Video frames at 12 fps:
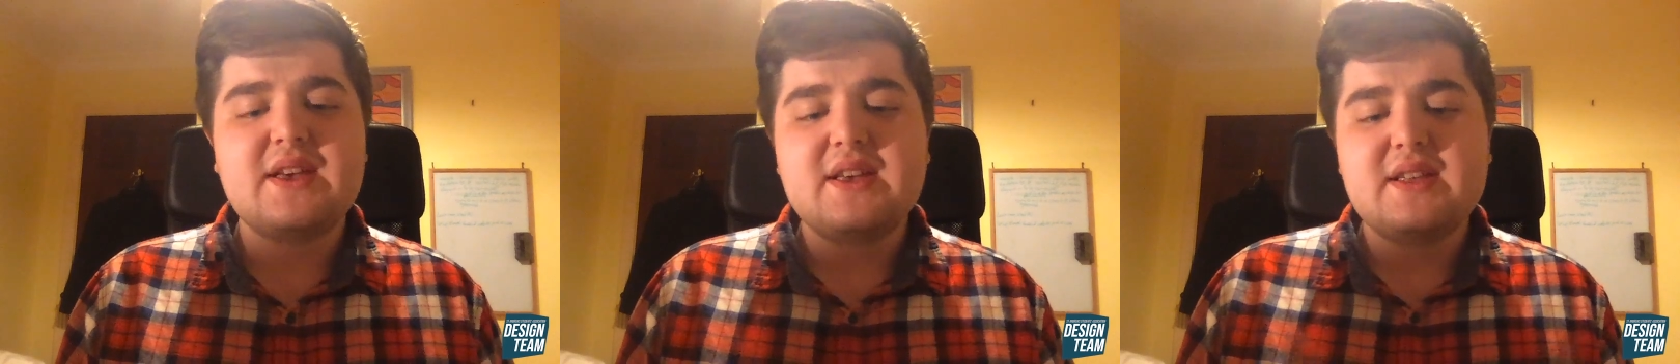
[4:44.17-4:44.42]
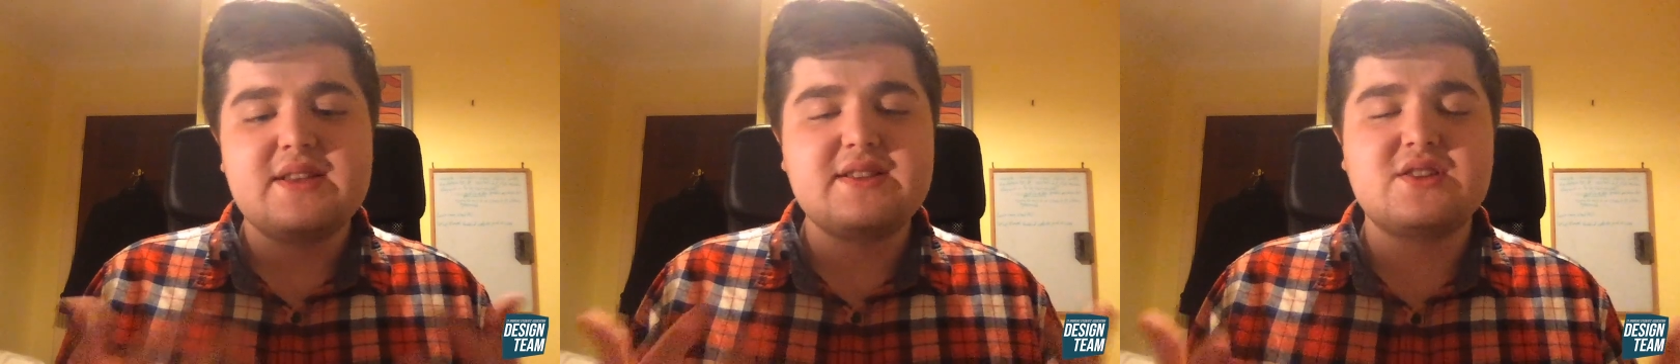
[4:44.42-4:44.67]

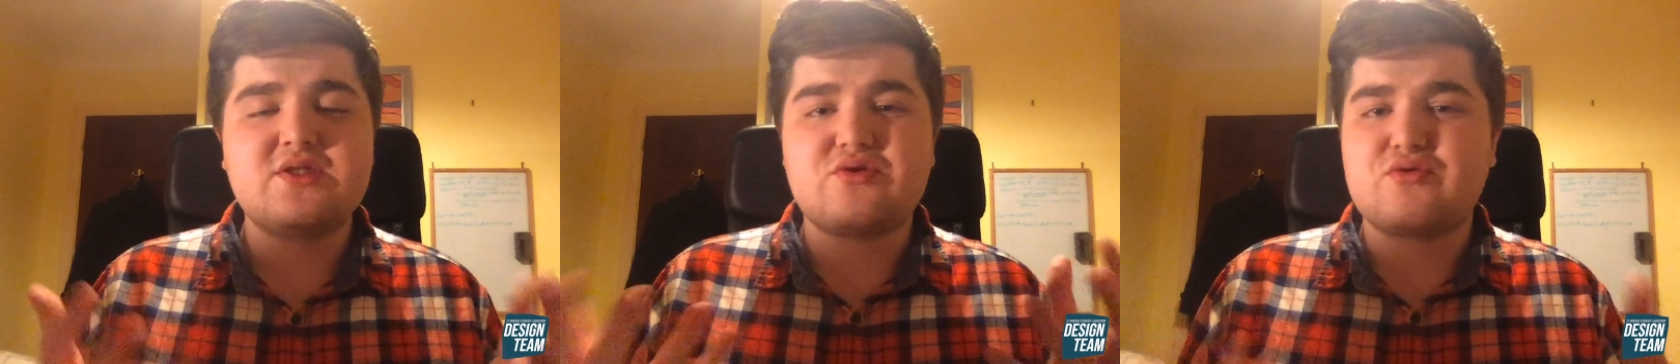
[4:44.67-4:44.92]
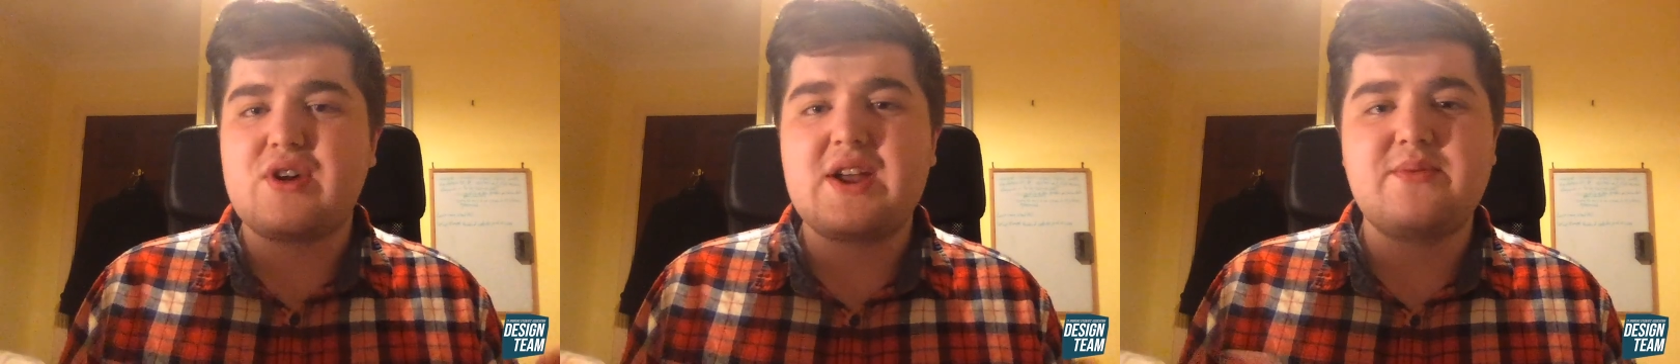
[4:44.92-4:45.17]
These are a
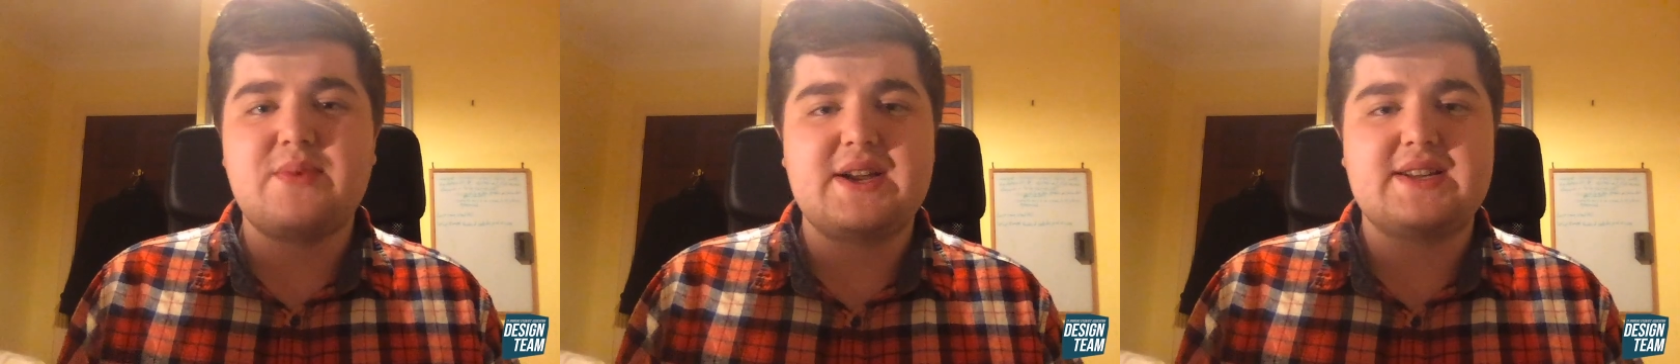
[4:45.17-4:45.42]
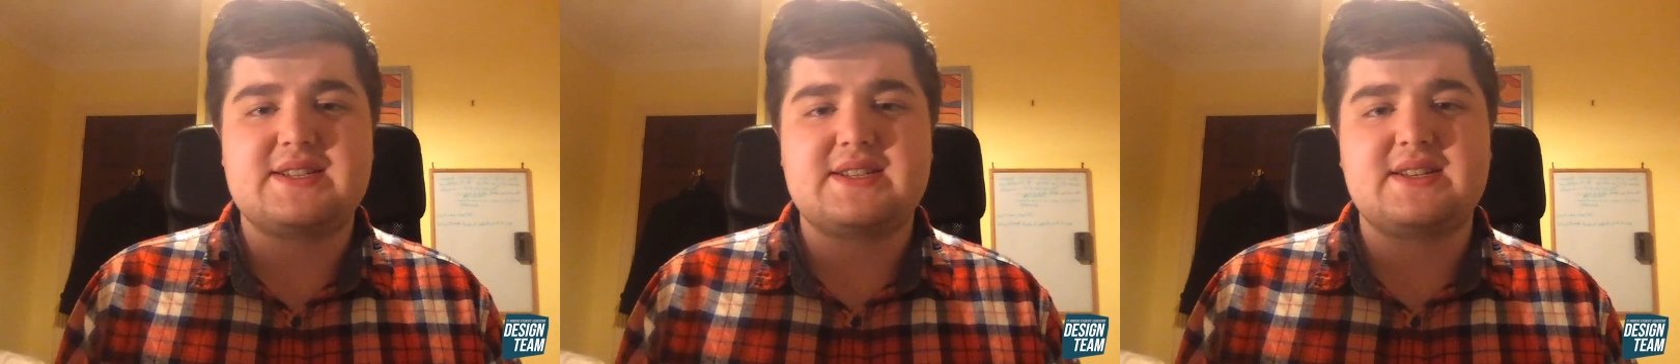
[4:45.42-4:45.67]
great way
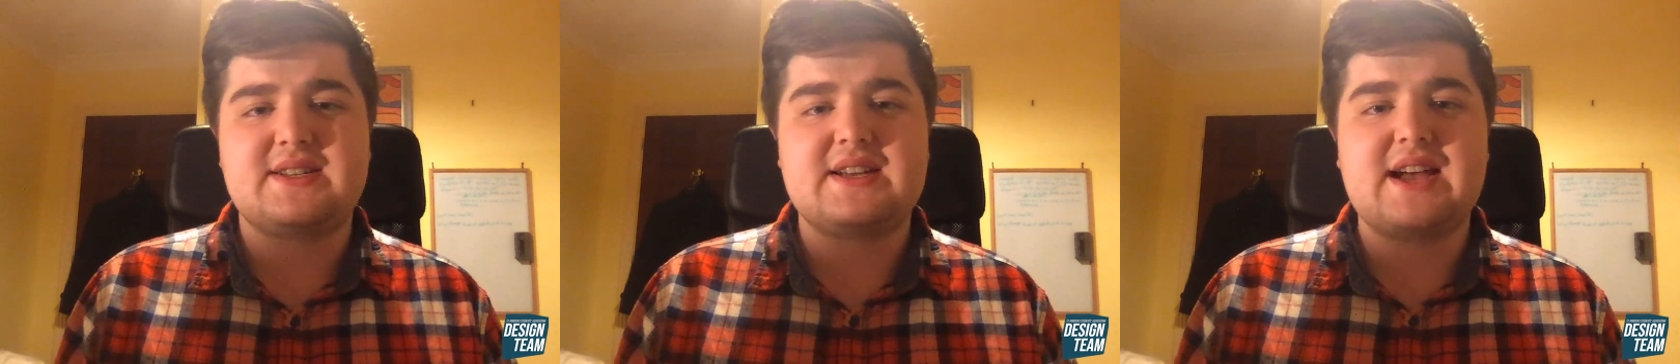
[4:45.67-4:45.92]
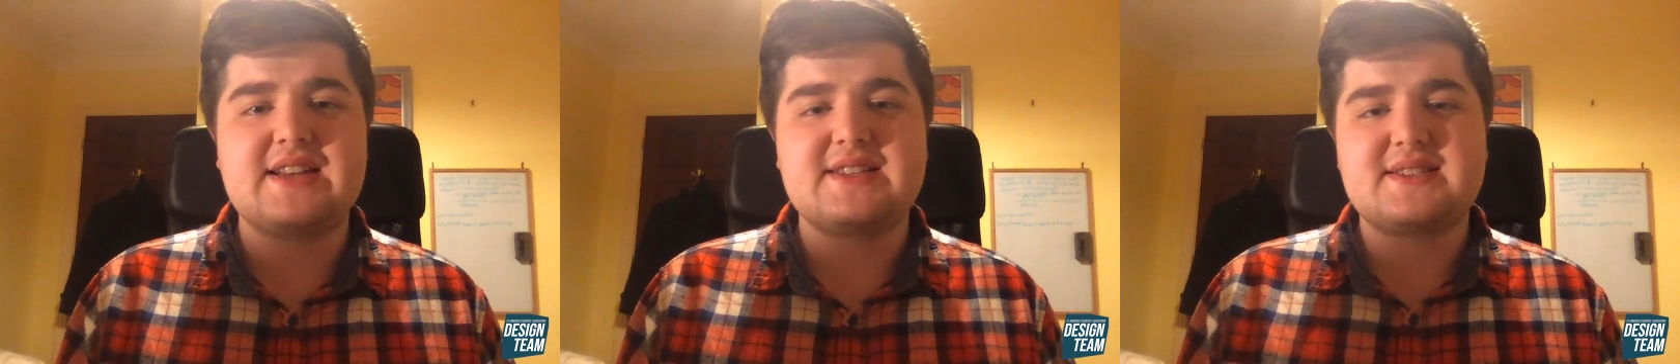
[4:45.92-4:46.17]
to
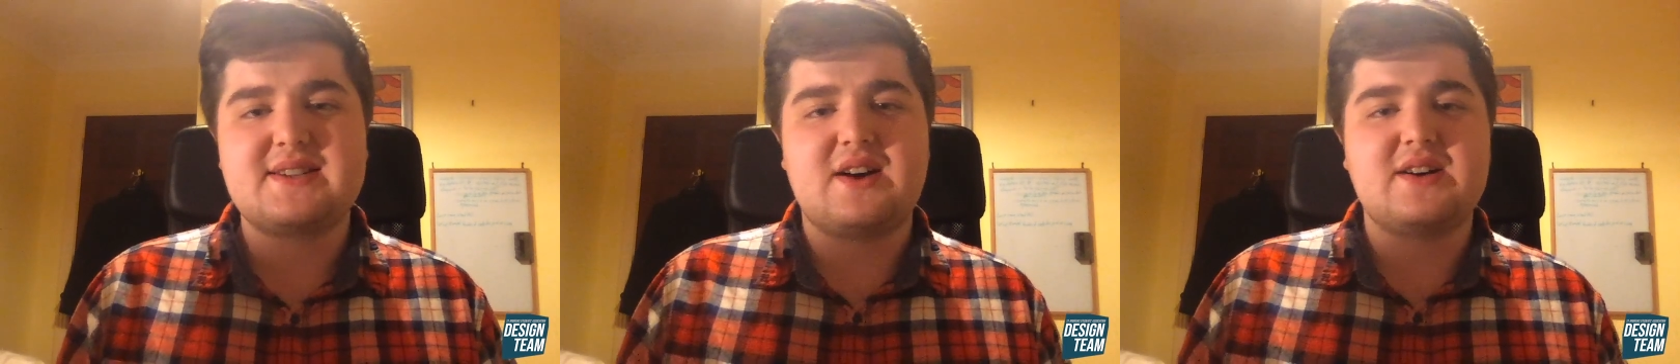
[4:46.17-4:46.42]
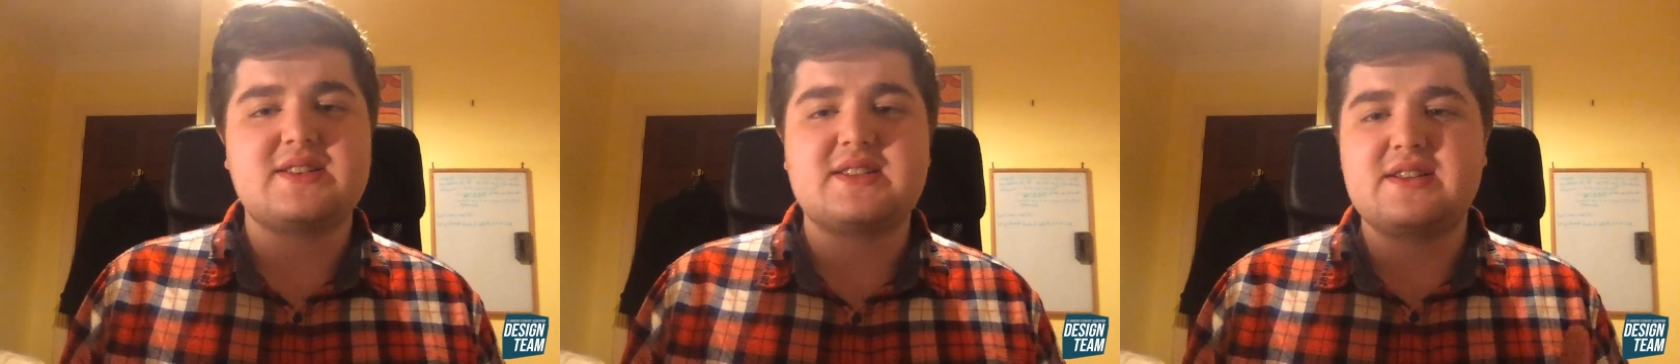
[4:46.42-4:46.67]
get started